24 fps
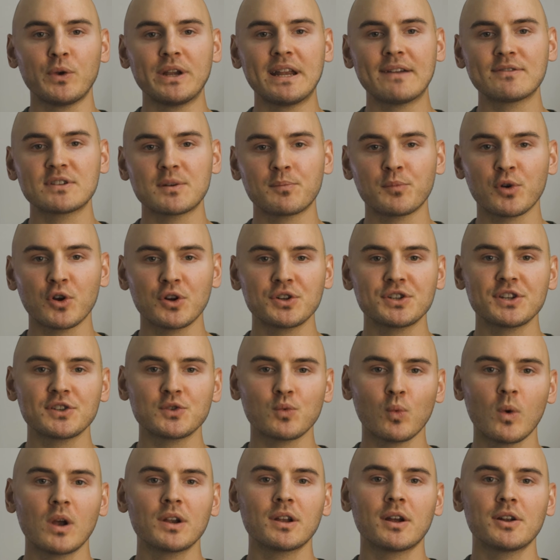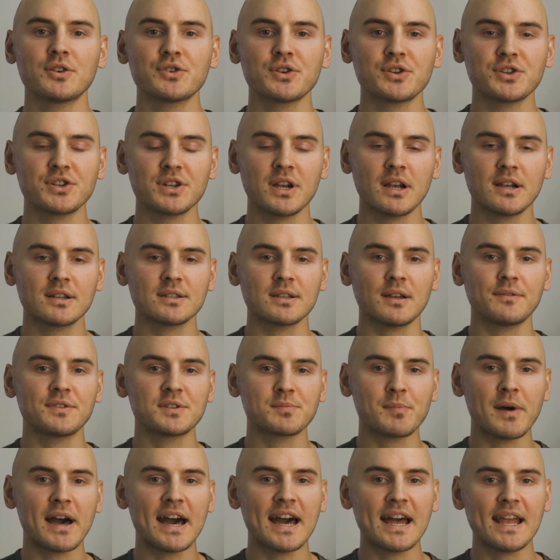we'd have to purchase 100 shares of
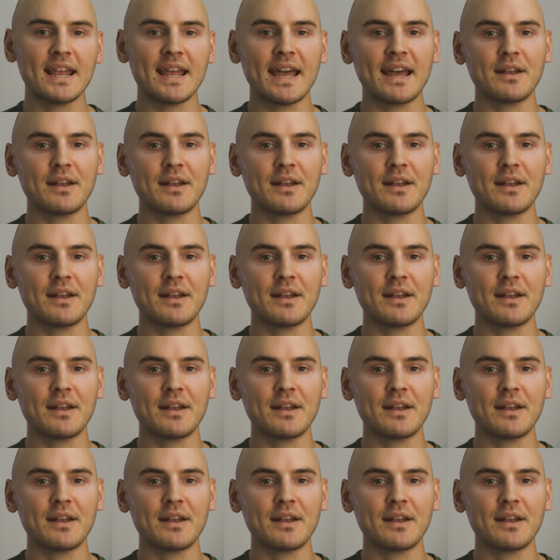SPY